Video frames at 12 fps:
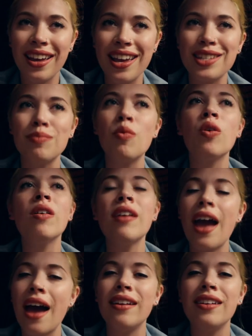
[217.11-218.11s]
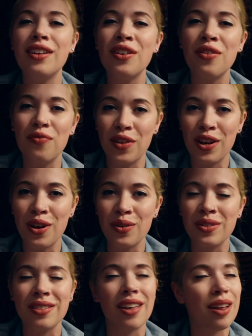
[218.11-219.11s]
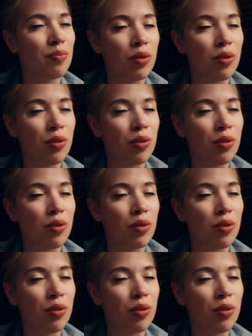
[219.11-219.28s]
is more edited videos that